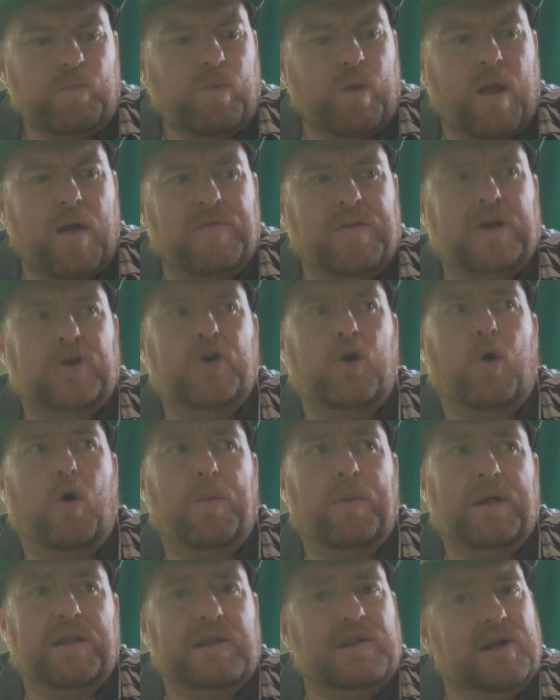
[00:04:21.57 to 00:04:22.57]
If they show
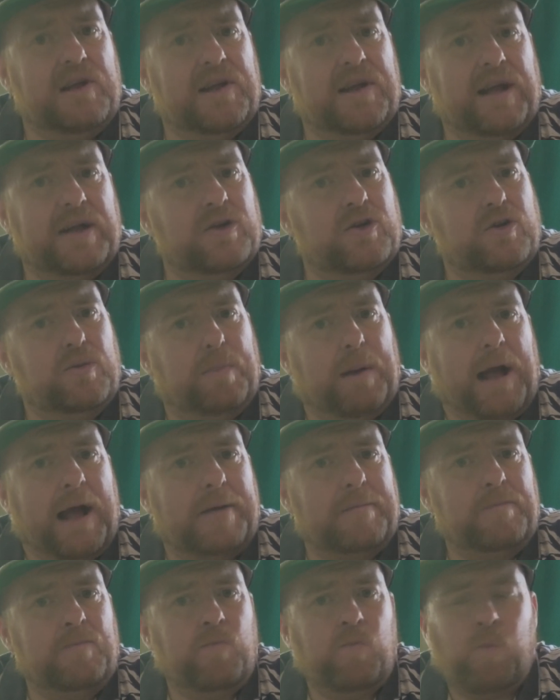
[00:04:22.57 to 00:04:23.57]
up like they did against
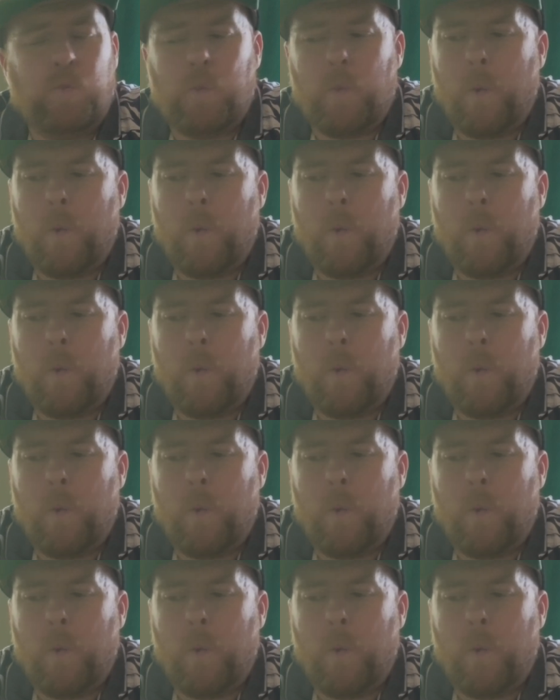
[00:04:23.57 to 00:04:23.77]
Japan,